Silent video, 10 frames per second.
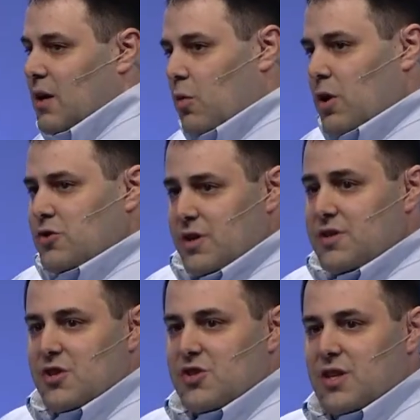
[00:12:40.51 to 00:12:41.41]
Now I want to
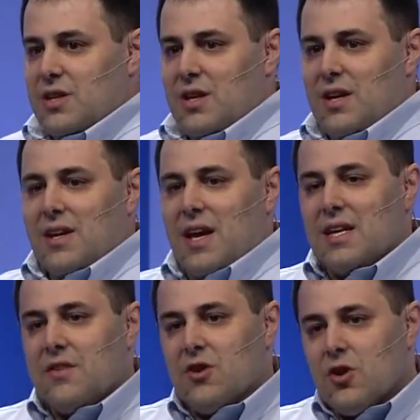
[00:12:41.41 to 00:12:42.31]
transition
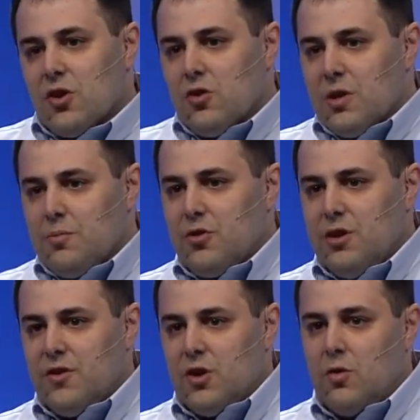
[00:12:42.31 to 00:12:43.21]
and give an early
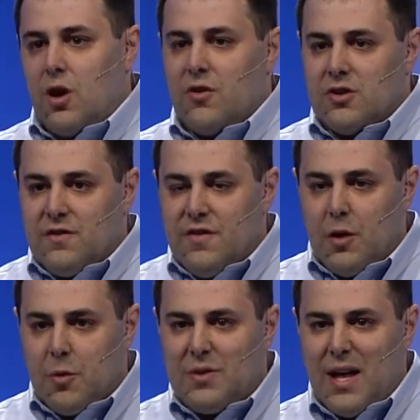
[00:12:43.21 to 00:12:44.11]
preview of our
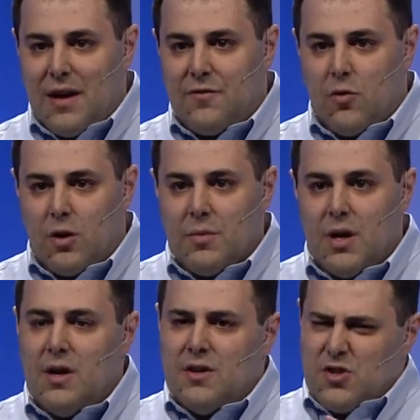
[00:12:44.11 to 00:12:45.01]
developer
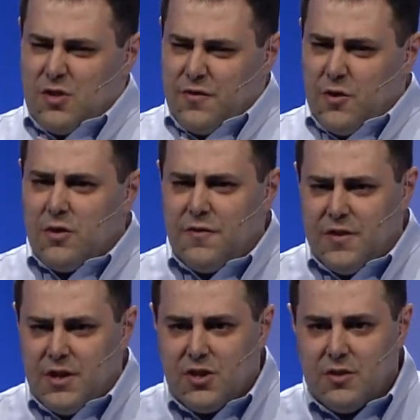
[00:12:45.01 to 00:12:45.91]
platform, just a few of
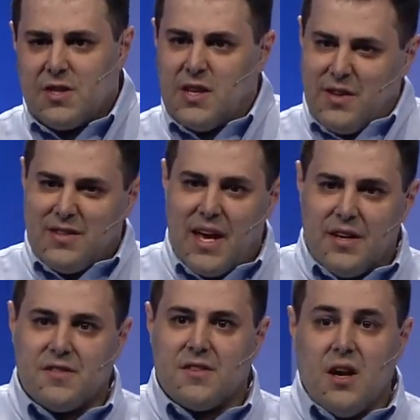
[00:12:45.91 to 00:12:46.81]
the features, give you a
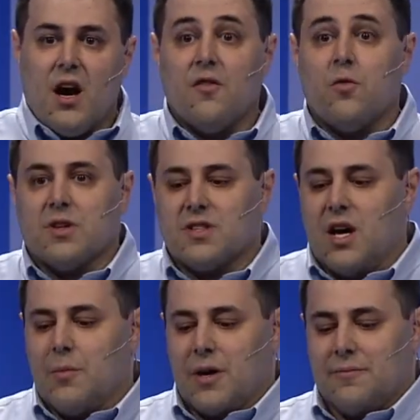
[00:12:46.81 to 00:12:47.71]
taste of
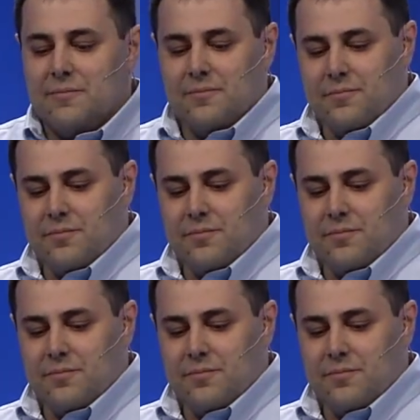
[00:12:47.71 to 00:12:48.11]
what's coming.